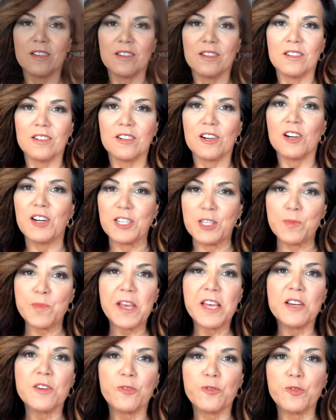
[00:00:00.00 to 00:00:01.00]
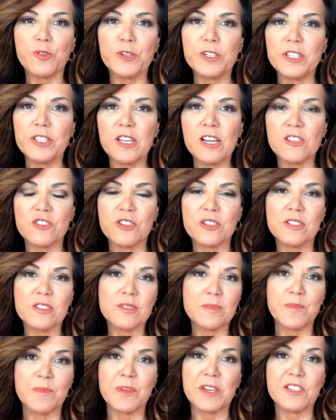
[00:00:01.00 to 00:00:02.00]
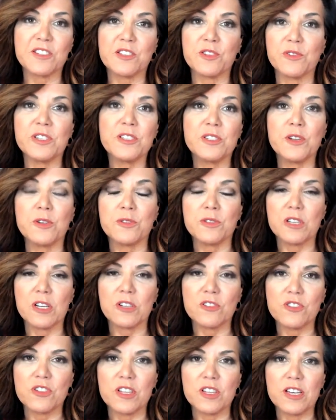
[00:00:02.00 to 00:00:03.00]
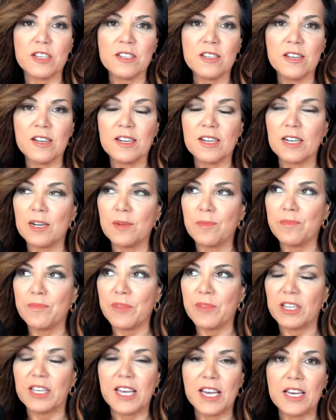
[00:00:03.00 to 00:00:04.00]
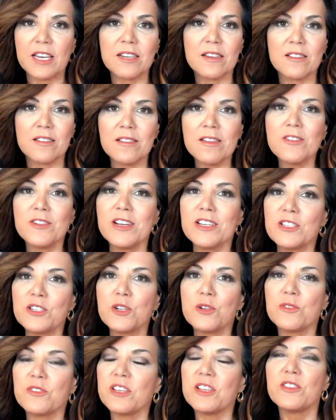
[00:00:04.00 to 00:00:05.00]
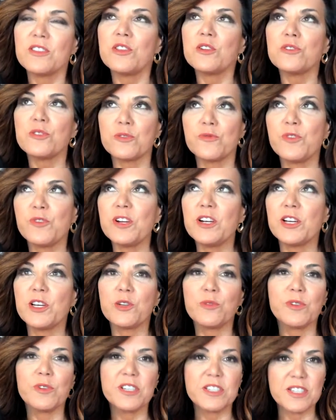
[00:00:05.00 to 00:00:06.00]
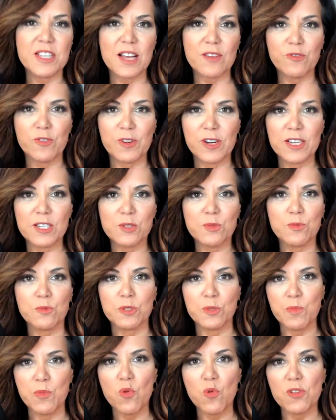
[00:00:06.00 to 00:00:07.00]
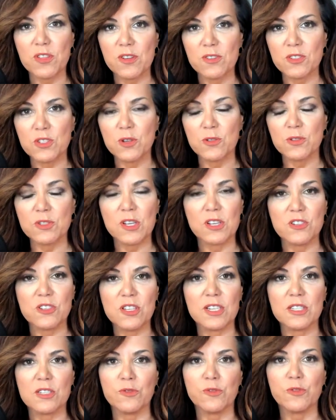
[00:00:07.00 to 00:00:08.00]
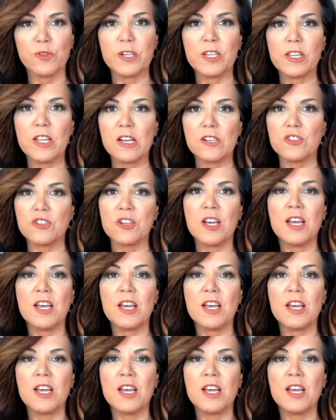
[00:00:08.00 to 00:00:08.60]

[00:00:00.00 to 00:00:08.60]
All right. Speaking of free lunches, because there is no such thing. Again, there's a very good reason that phrase was born. There's no such thing as a free lunch.